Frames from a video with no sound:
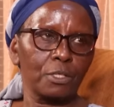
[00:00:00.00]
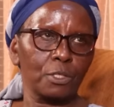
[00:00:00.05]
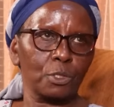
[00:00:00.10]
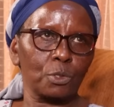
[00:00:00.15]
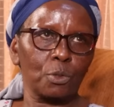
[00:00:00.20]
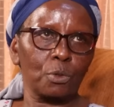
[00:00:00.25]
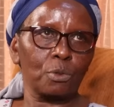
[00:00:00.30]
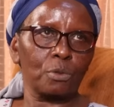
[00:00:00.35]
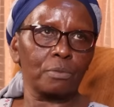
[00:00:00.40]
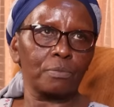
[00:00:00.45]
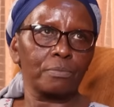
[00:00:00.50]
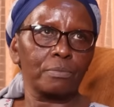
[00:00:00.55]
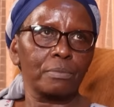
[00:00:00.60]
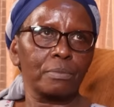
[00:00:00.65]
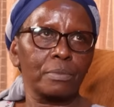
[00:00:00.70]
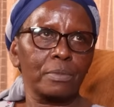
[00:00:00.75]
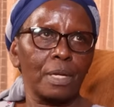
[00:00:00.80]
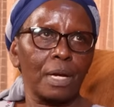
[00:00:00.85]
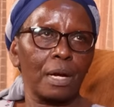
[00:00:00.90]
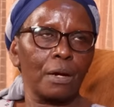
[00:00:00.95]
So
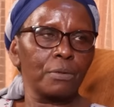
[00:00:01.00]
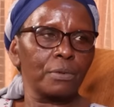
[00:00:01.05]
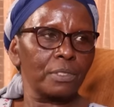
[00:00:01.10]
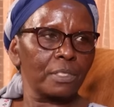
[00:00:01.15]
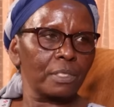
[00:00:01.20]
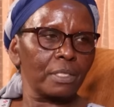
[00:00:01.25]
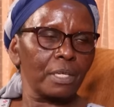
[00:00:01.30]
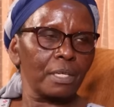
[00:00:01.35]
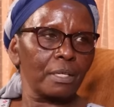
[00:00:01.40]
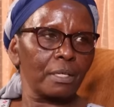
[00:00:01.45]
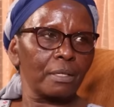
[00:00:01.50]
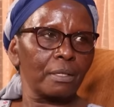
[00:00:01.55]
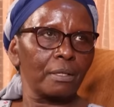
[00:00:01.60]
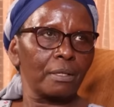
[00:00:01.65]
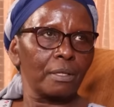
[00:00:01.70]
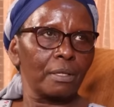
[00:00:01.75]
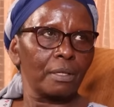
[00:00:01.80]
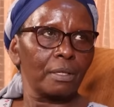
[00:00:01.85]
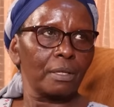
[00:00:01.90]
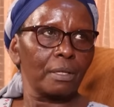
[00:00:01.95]
I would say
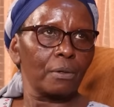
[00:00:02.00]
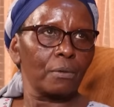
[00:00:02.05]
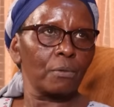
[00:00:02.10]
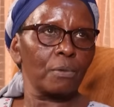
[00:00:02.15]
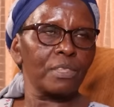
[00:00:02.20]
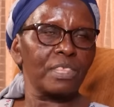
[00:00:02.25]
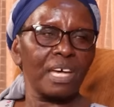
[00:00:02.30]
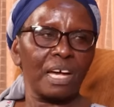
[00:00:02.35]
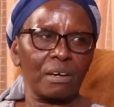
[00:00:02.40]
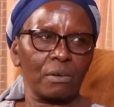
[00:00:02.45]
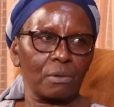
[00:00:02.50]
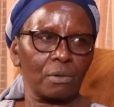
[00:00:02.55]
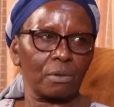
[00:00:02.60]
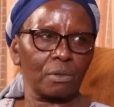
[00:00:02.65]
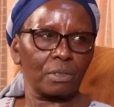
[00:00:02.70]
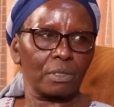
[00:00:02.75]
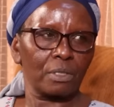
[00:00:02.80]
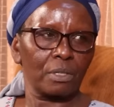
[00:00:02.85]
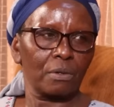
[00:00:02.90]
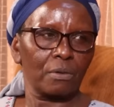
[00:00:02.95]
we thank
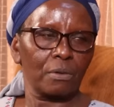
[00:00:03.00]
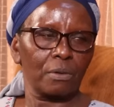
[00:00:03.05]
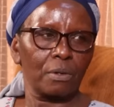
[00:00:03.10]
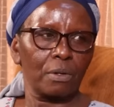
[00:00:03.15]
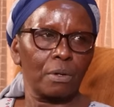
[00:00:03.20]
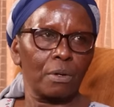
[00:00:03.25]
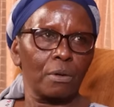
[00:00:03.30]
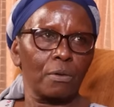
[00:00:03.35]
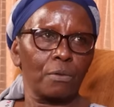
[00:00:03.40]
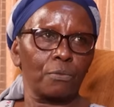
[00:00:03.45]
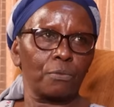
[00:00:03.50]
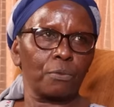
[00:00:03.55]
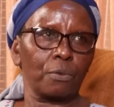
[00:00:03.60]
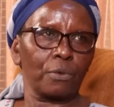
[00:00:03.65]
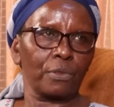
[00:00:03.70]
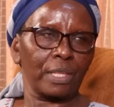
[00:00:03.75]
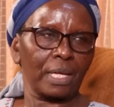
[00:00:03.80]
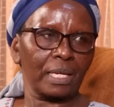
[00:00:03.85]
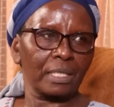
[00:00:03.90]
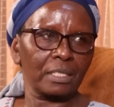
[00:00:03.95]
God
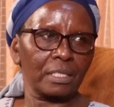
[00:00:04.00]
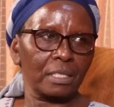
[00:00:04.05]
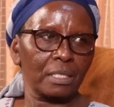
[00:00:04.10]
for that.